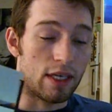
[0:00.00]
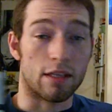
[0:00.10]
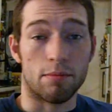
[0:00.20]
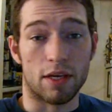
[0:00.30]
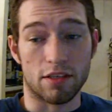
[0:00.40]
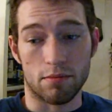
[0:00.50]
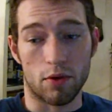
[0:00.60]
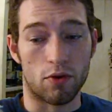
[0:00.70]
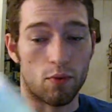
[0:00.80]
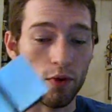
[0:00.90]
get the best of
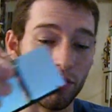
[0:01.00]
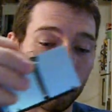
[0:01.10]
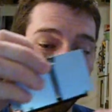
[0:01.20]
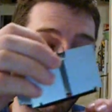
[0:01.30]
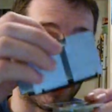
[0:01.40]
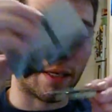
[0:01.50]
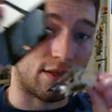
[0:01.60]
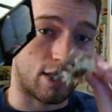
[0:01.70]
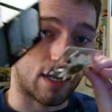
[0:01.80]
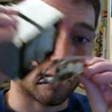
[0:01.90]
both worlds by
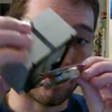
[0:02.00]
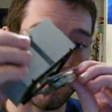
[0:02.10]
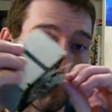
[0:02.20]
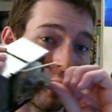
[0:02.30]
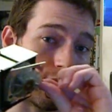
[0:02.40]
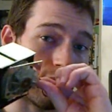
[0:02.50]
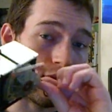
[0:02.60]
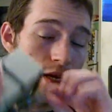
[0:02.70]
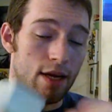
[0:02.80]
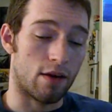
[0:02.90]
sticking this fan
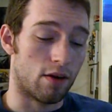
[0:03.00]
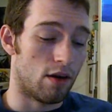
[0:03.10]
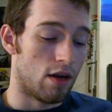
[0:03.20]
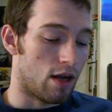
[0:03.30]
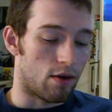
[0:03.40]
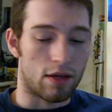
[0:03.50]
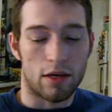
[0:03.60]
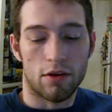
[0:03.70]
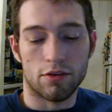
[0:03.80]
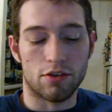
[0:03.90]
right here. It,
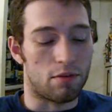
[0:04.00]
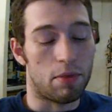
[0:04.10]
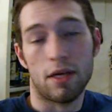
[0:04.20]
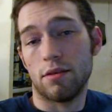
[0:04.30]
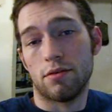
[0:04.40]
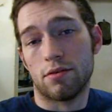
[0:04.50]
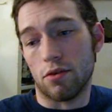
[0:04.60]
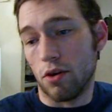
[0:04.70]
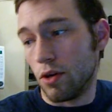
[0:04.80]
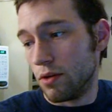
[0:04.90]
it all just depends
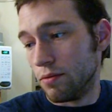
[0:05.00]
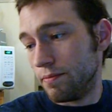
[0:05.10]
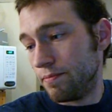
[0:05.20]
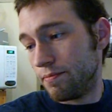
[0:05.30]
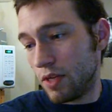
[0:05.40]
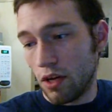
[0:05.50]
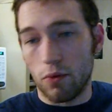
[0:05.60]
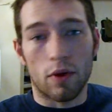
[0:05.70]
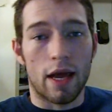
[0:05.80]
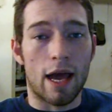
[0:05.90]
on you know
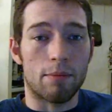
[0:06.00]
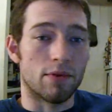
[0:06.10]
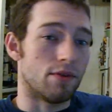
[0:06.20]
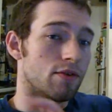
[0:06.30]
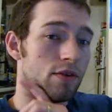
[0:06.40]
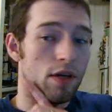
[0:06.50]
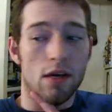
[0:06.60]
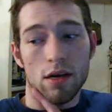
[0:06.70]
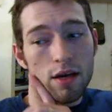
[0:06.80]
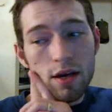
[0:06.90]
what happens.
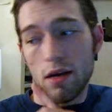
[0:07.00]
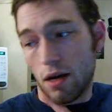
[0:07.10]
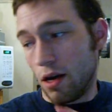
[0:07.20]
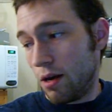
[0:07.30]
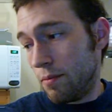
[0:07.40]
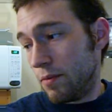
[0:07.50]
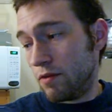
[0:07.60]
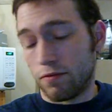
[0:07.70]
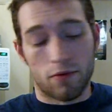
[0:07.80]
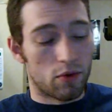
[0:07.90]
Um,
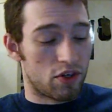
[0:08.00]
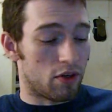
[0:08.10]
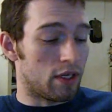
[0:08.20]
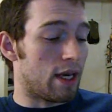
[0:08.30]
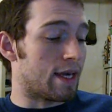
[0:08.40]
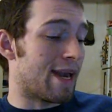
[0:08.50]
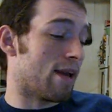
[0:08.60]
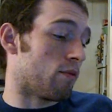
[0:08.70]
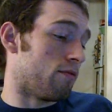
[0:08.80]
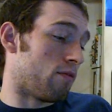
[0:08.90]
unfortunately, I
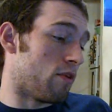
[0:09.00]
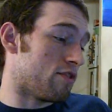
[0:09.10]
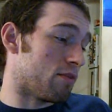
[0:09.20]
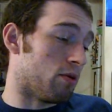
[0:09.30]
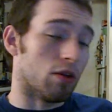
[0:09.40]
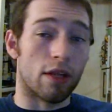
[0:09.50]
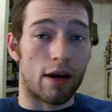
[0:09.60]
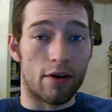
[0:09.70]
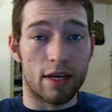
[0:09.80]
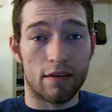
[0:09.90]
can't reverse the
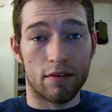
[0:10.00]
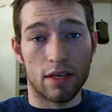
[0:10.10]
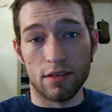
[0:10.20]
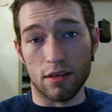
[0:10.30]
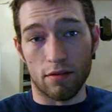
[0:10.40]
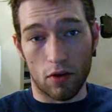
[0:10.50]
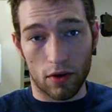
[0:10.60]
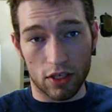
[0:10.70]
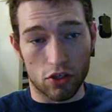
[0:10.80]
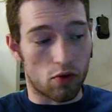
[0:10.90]
polarity of this. I've
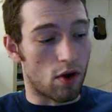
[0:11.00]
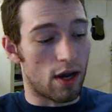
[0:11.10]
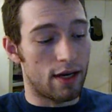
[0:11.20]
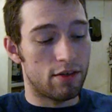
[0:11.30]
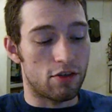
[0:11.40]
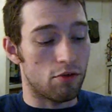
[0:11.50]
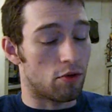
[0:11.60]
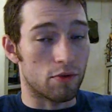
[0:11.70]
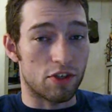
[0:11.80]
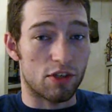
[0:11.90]
already tried, so it
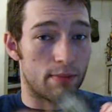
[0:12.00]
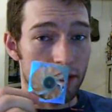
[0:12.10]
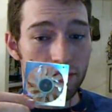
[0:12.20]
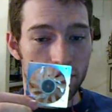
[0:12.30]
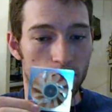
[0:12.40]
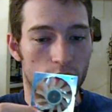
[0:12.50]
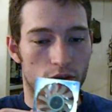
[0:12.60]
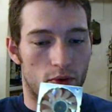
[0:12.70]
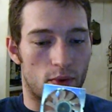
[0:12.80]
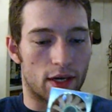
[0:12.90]
only spins in
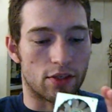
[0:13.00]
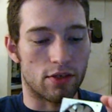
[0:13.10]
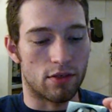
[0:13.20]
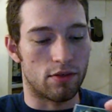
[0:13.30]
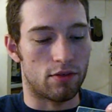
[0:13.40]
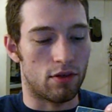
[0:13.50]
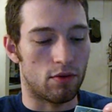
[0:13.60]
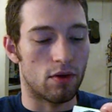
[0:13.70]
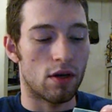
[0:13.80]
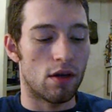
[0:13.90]
one direction. So